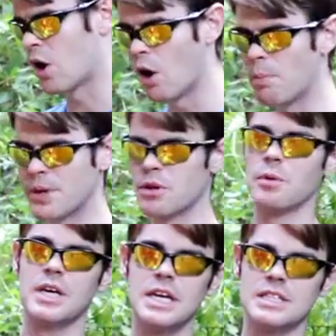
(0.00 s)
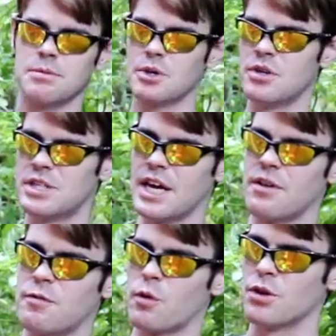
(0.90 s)
we're hoping that we can get some good
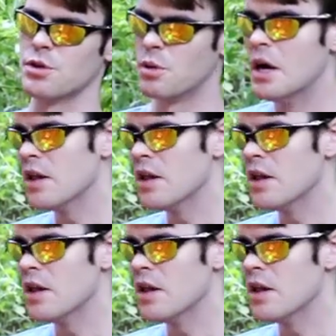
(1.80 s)
data for you.